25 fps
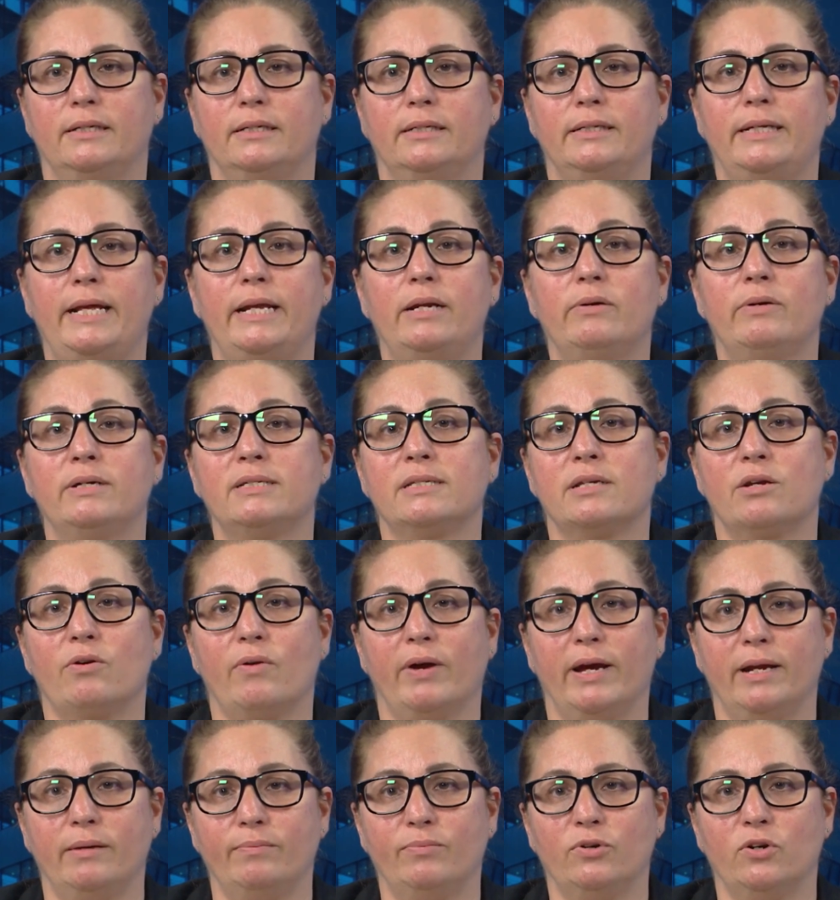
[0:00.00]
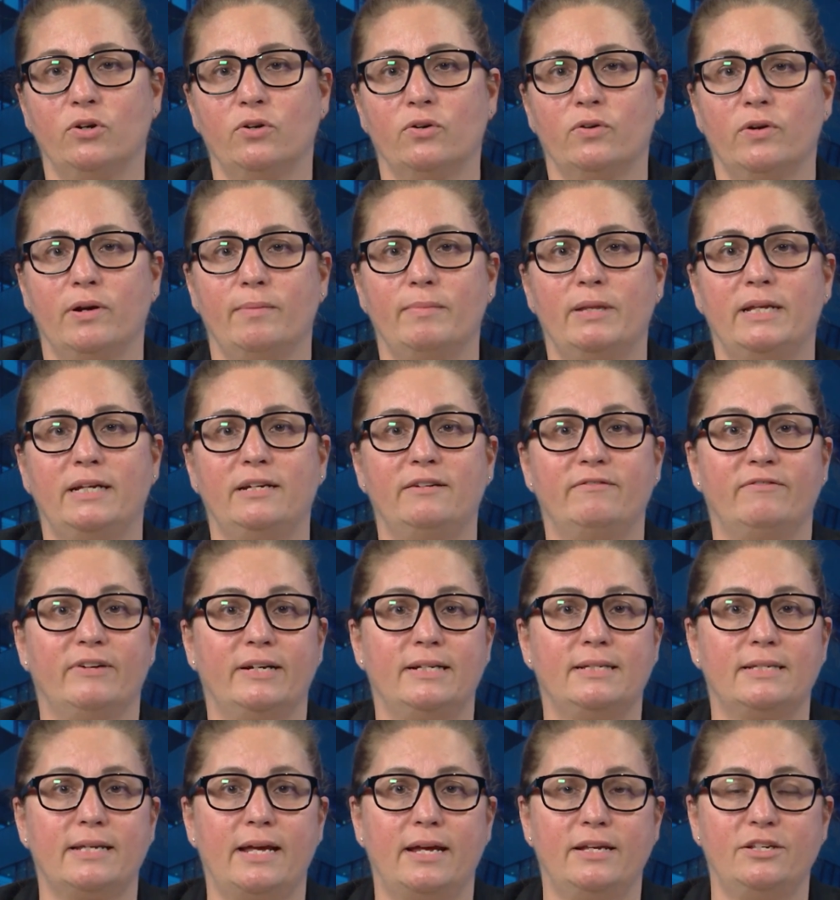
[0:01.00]
NATO has a grant program that
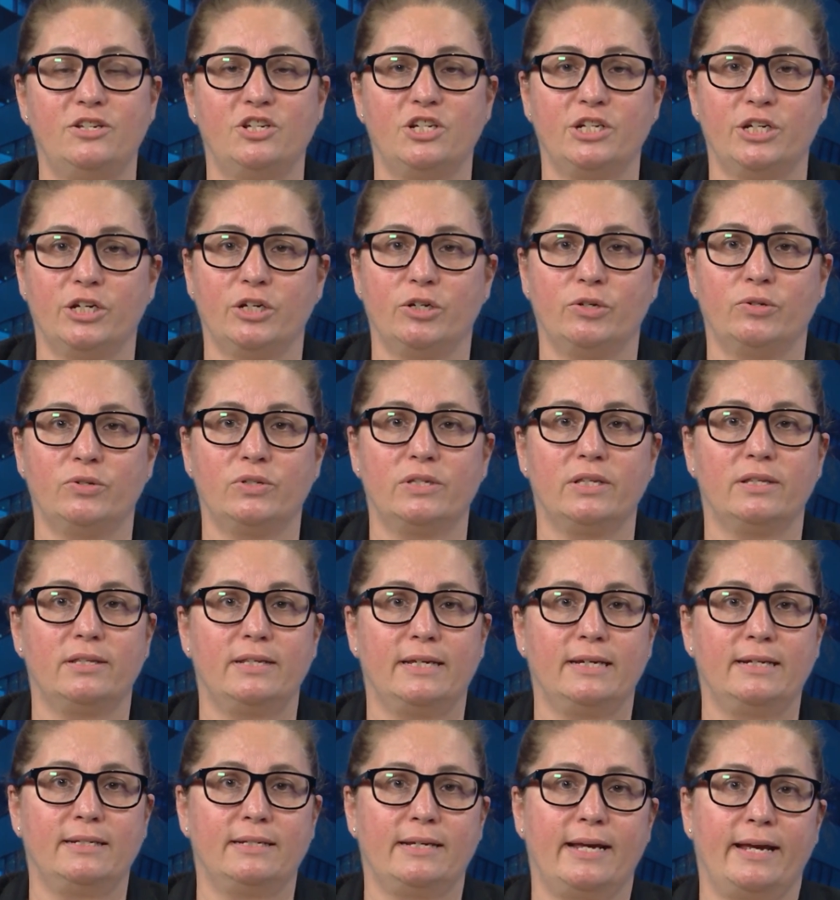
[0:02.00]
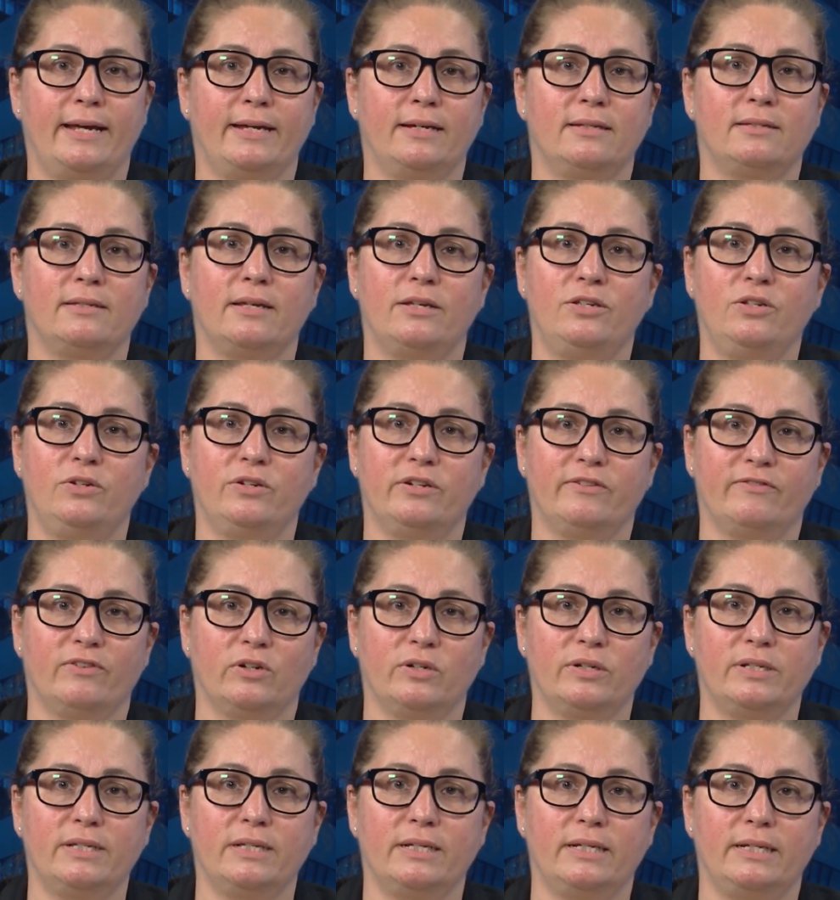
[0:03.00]
invites NGOs, think tanks, and
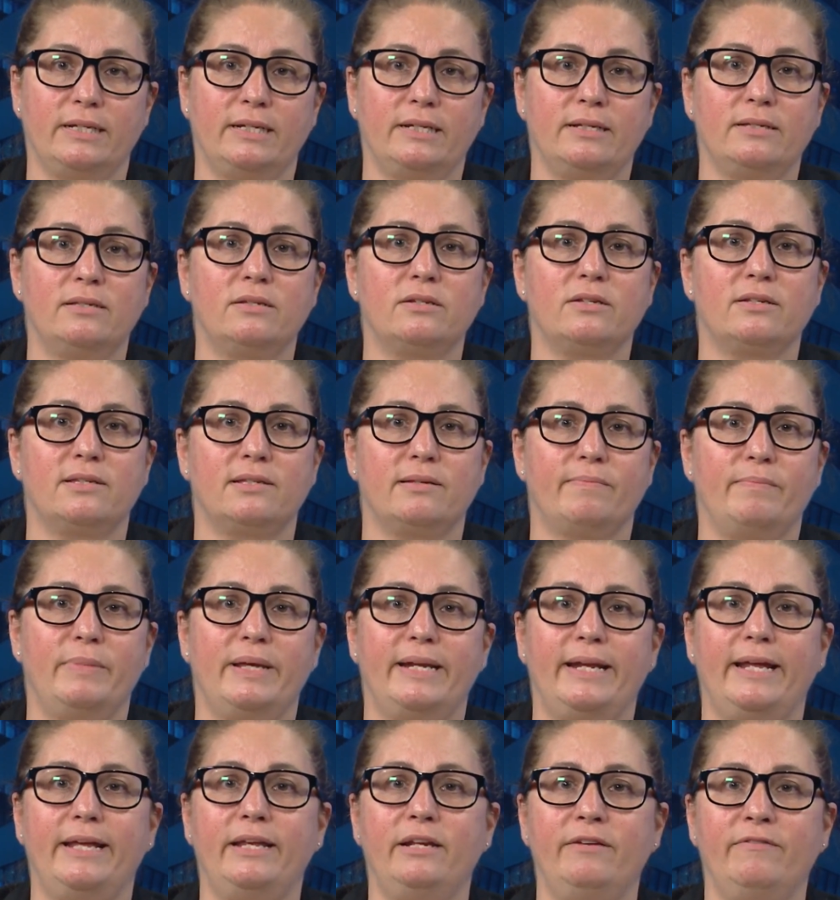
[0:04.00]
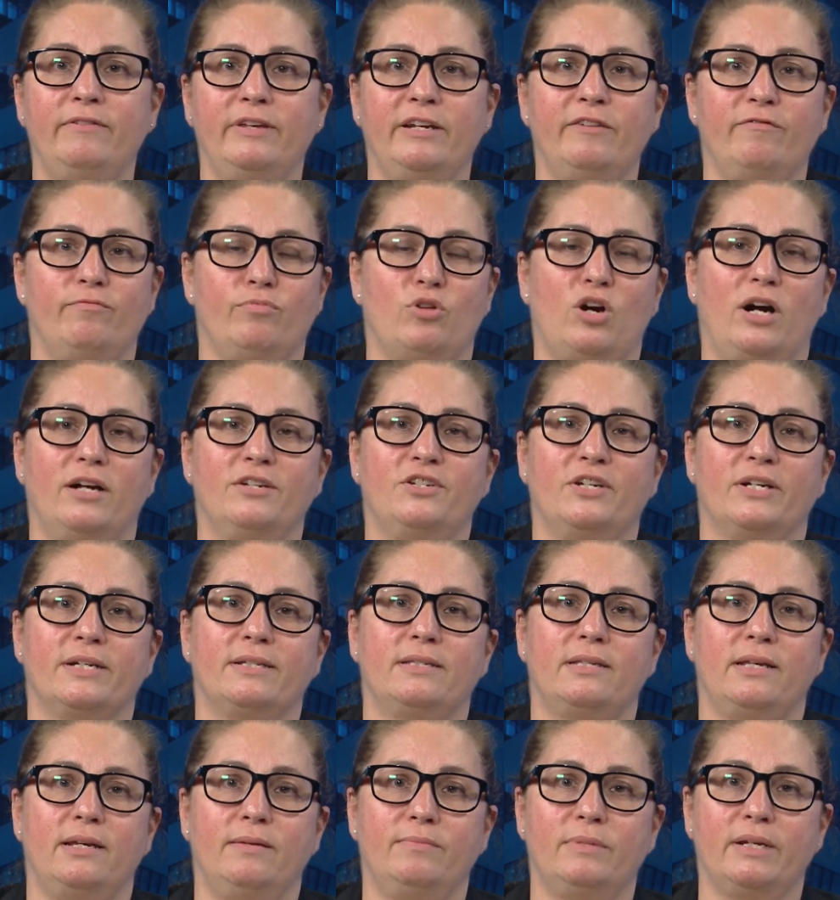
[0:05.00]
universities to submit innovative
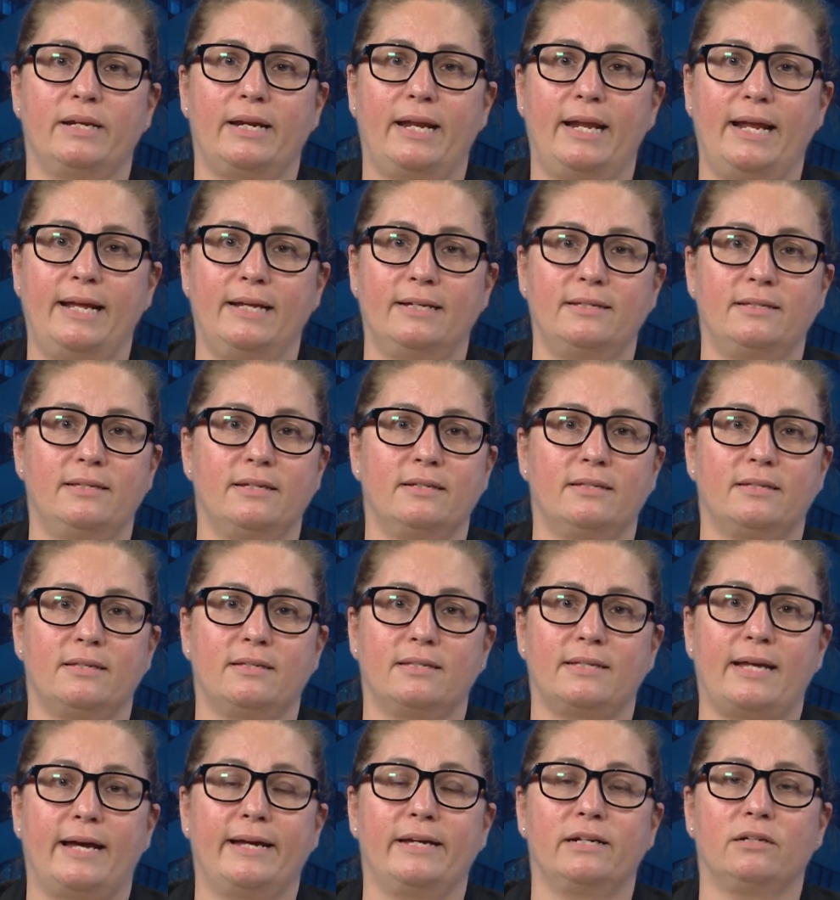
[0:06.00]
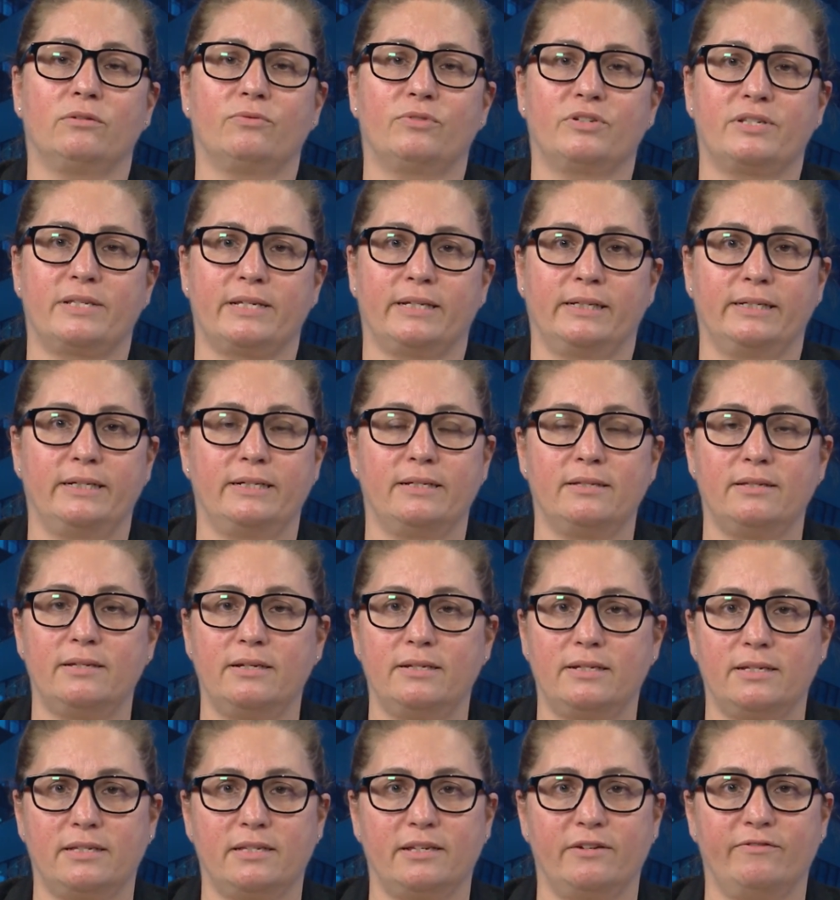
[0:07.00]
projects aimed at enhancing societal resilience to
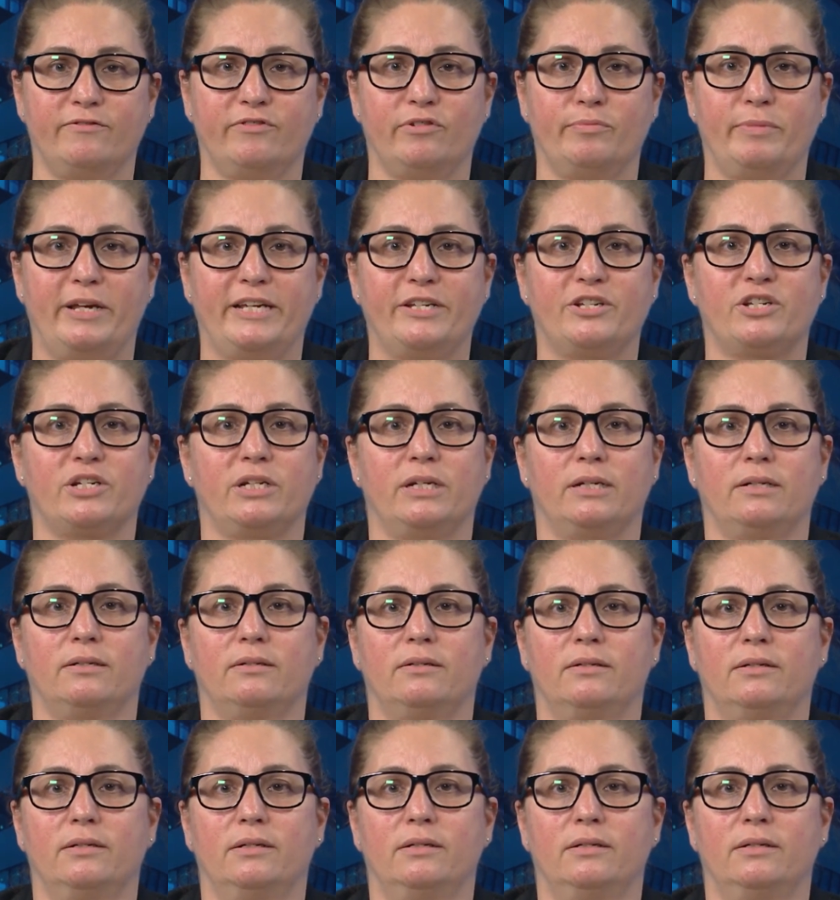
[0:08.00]
disinformation.